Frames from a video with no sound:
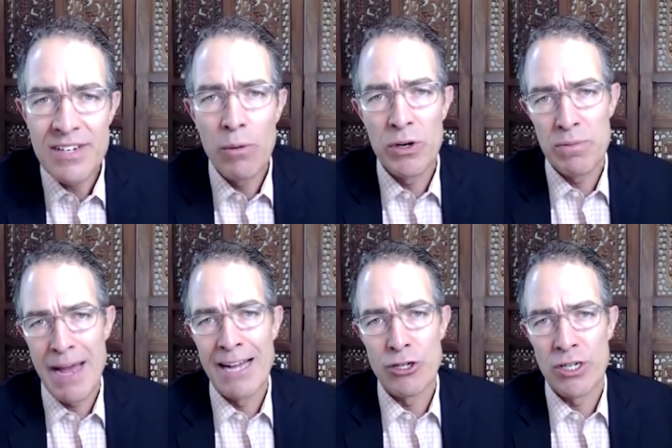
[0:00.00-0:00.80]
I would
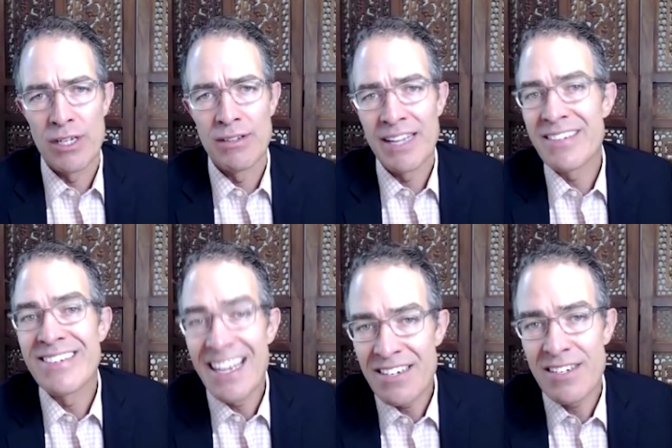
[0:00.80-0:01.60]
imagine that's
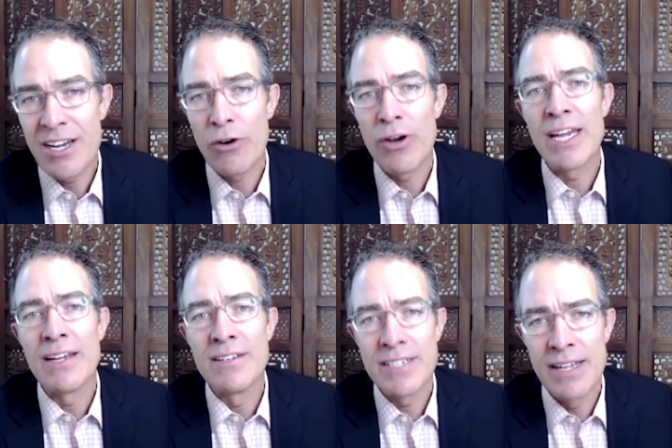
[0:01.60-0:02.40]
necessary
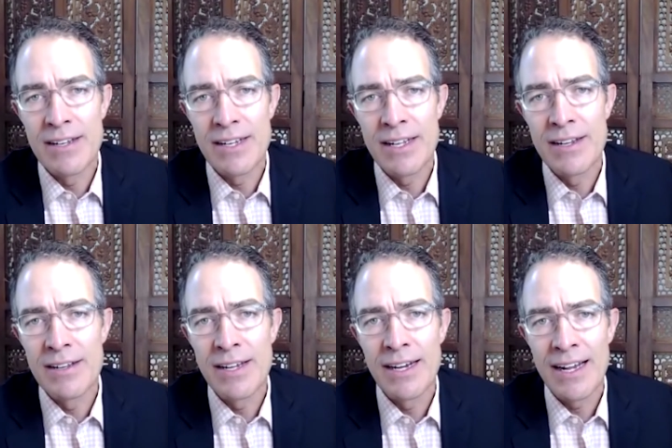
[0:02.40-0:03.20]
in in
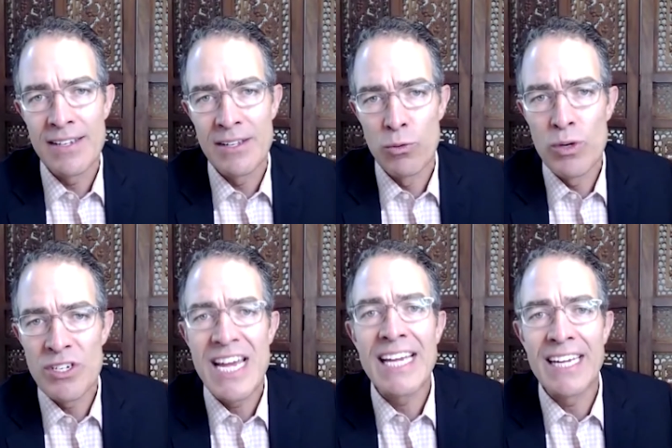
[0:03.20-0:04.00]
in uh, as the
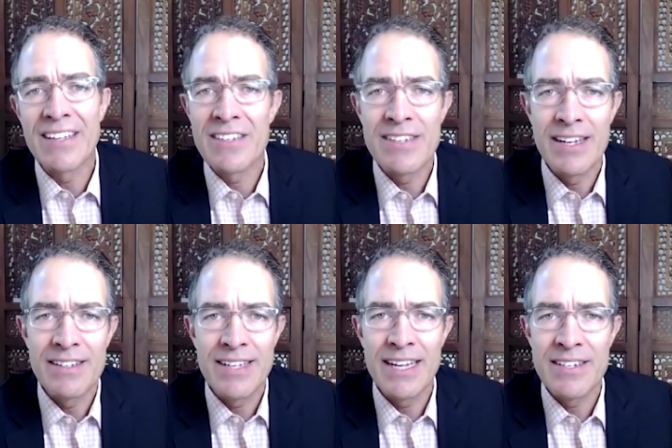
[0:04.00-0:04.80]
risk taking that's
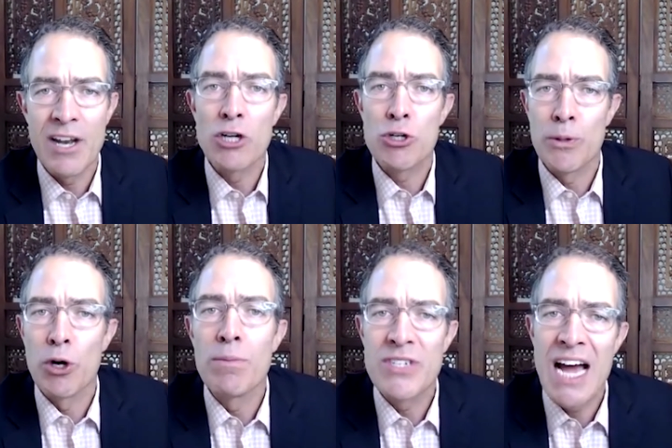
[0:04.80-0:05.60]
that that an
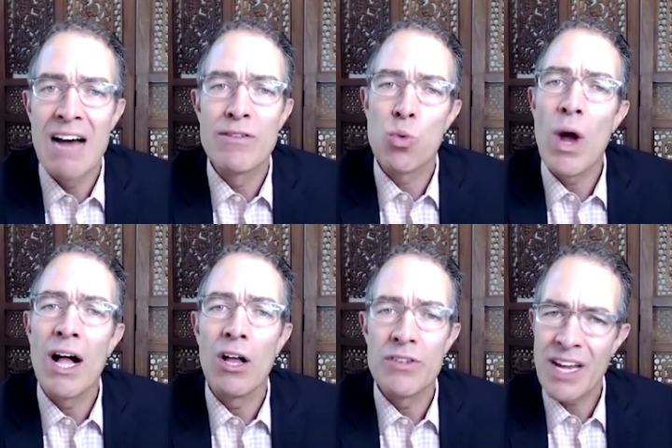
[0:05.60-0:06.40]
entrepreneur must have as
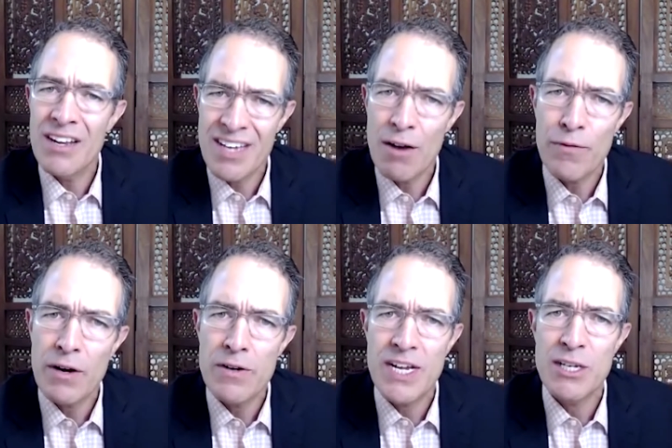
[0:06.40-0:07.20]
well. Is that is that a
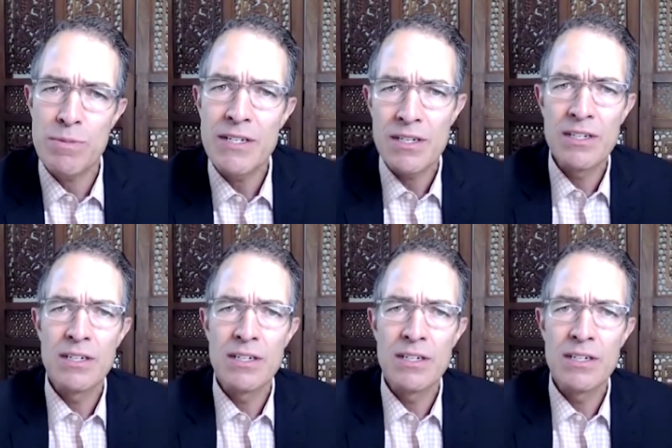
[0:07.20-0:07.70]
fair assessment?